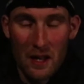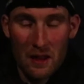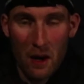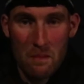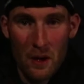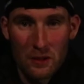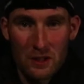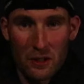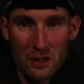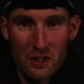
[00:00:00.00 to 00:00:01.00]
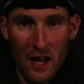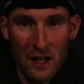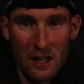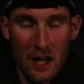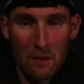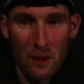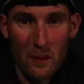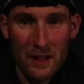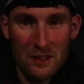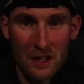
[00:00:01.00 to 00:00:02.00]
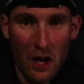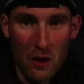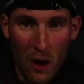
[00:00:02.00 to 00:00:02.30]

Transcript: that I posted on the channel a couple of weeks ago,